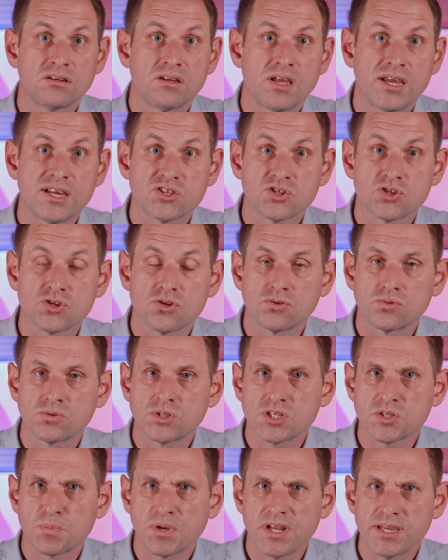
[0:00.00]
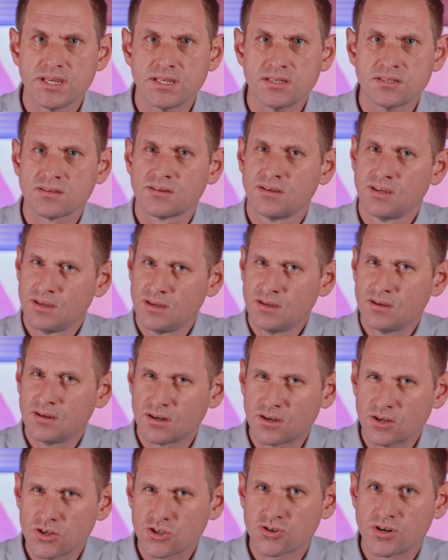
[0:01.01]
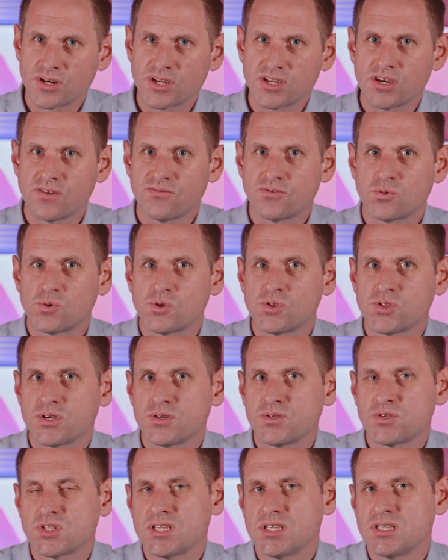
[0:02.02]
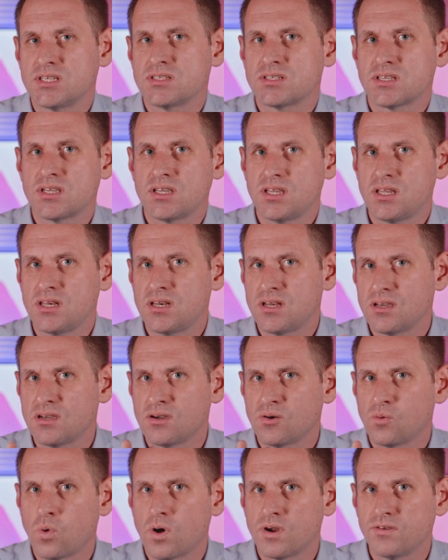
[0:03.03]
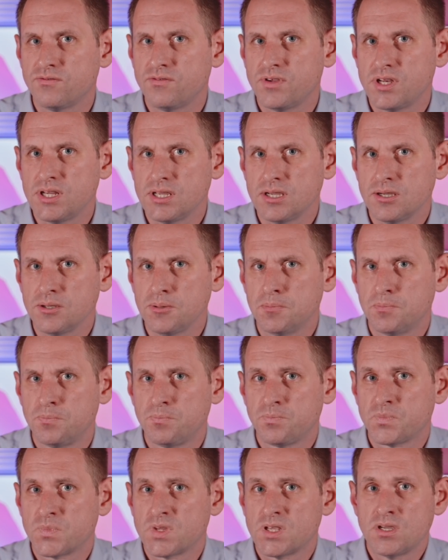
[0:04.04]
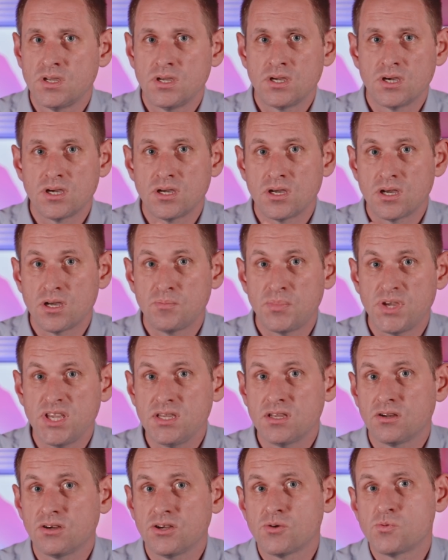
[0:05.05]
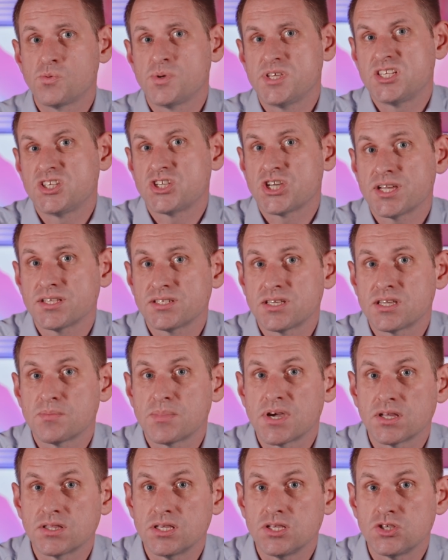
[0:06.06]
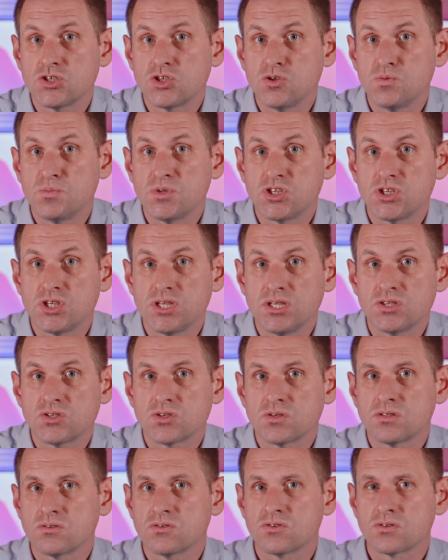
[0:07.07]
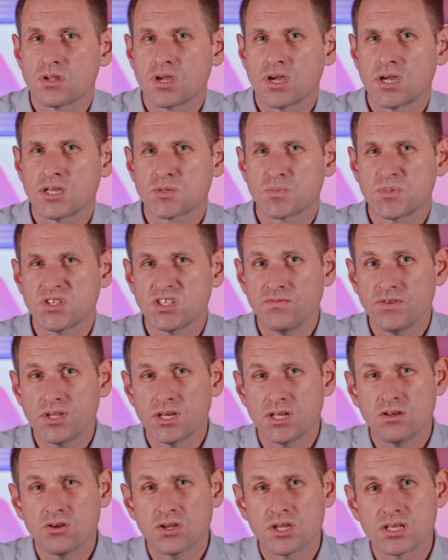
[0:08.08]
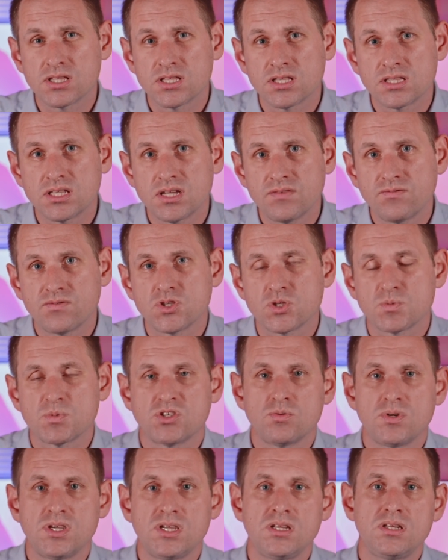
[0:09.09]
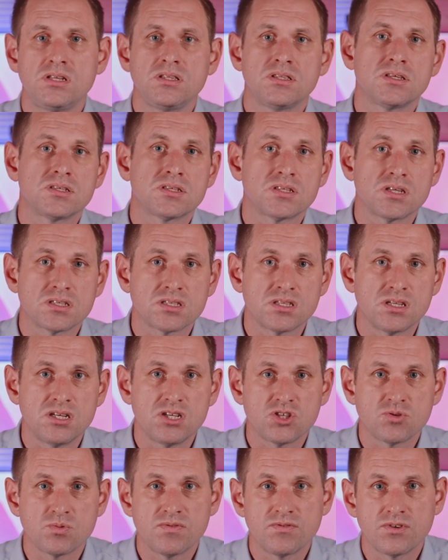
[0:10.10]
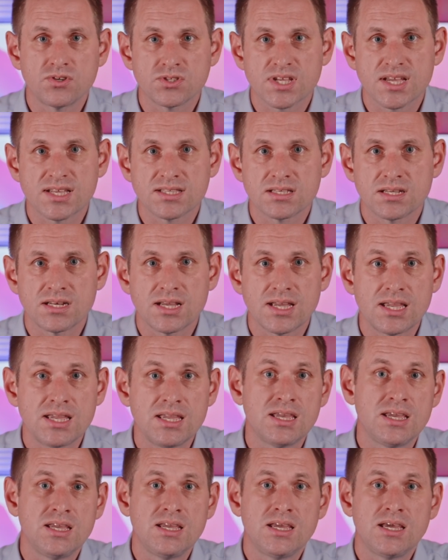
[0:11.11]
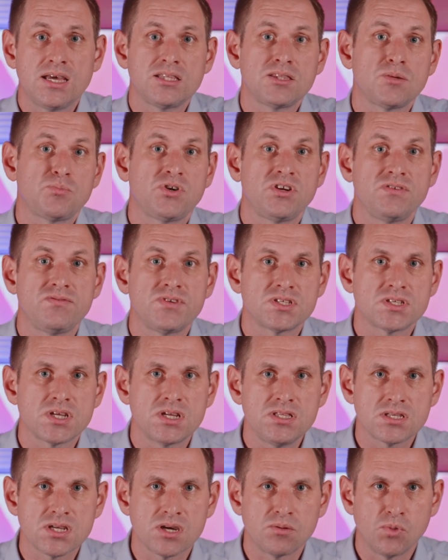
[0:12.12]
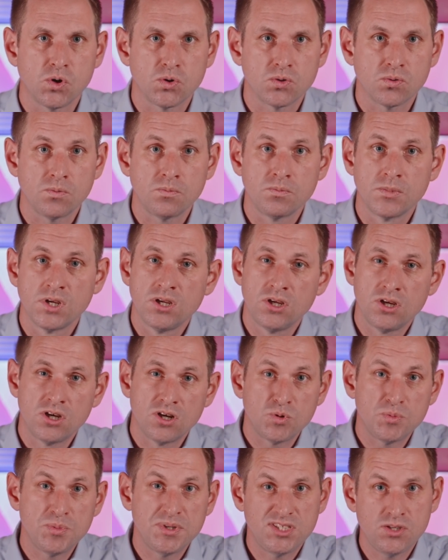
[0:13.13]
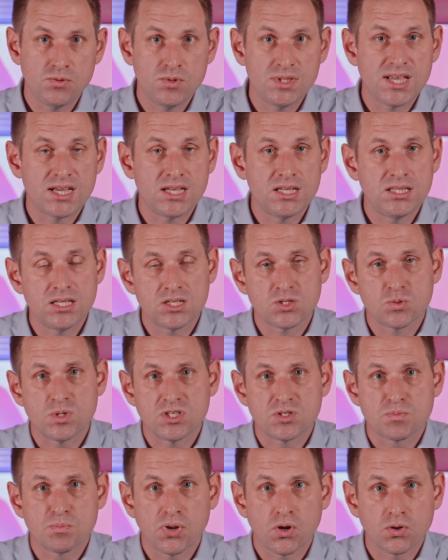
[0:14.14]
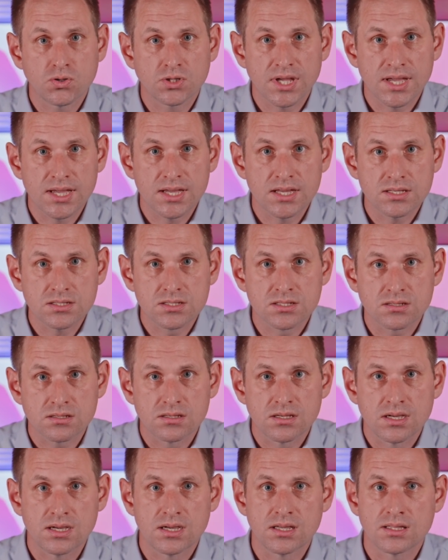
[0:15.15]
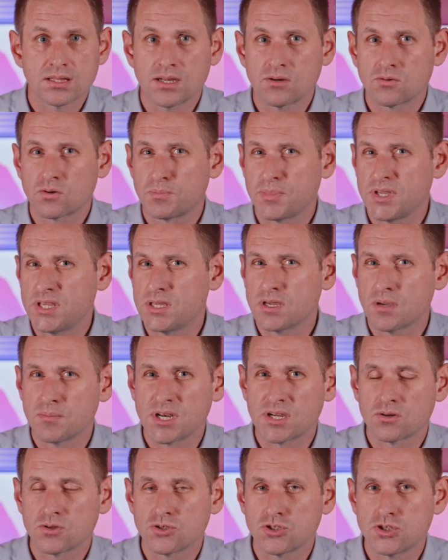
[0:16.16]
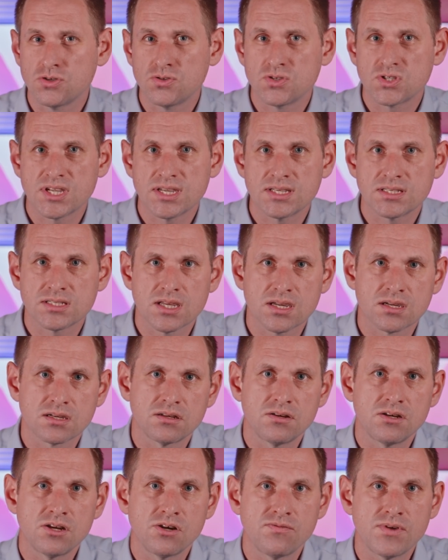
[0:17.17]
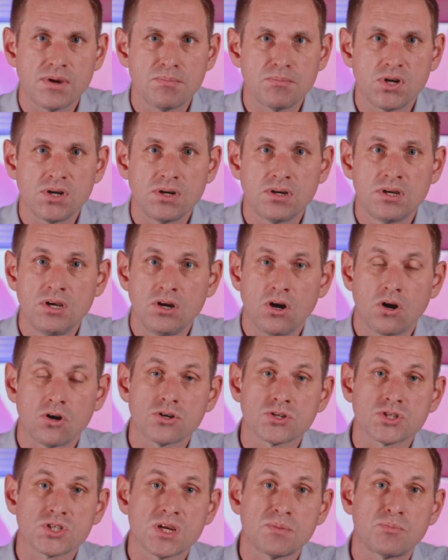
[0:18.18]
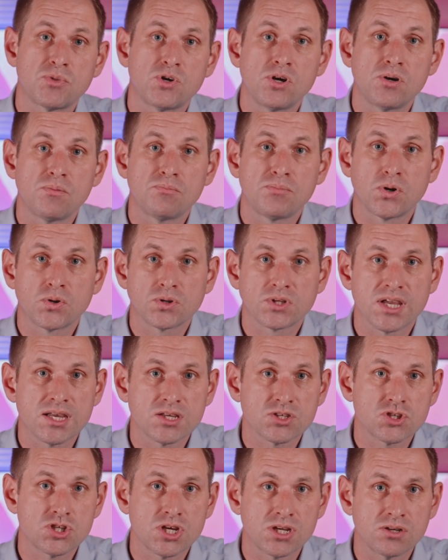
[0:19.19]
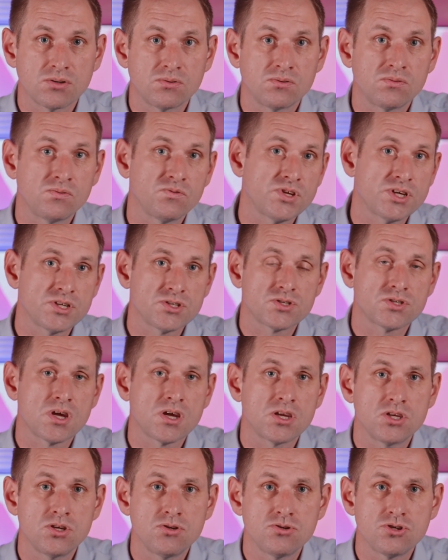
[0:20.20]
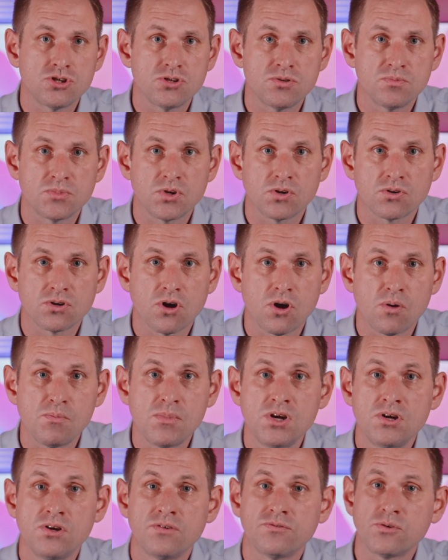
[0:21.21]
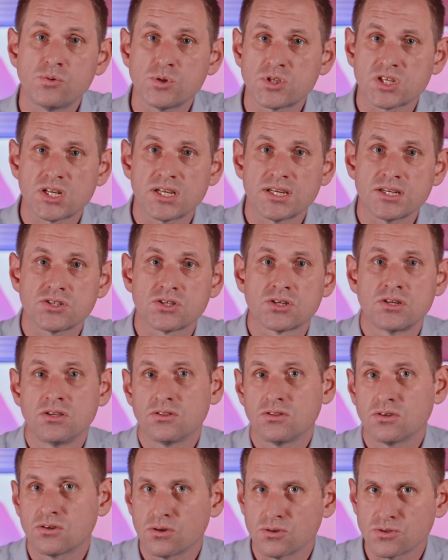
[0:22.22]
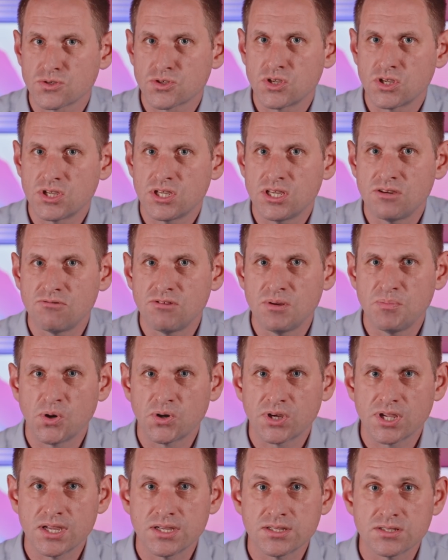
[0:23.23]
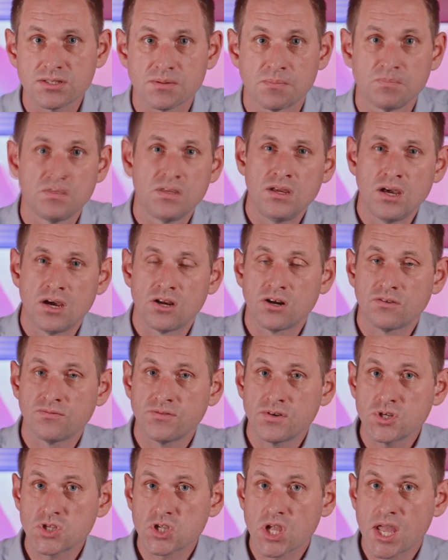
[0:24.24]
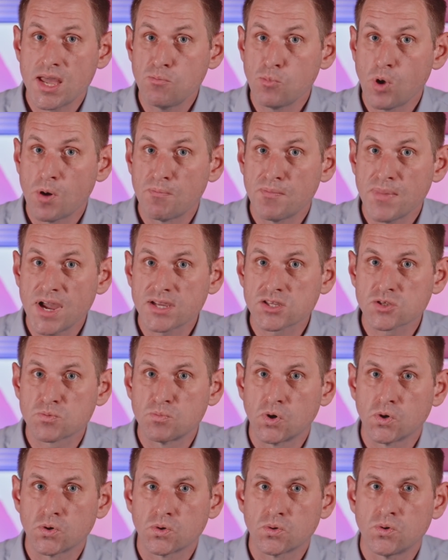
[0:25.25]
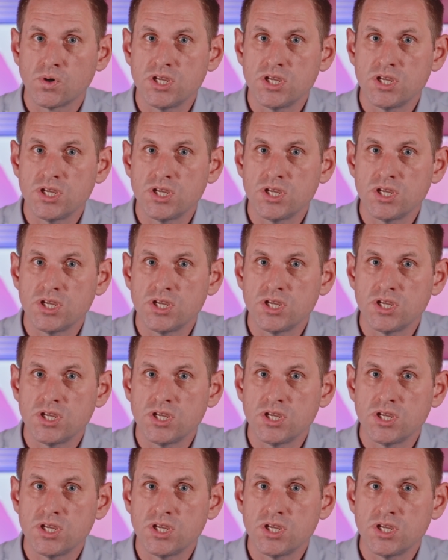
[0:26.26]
External displays? I'm going to try and cover all of those things in one video. And Pete and I will be chatting about these new machines, and specifically looking at the difference between the 16-inch we've looked at today and the previous Intel model. And we'll be doing that in this week's podcast. That'll be coming out on Tuesday, 2nd of November, on our separate podcast channel. That's youtube.com/theconstantgeekerypodcast. And our first M1 Max model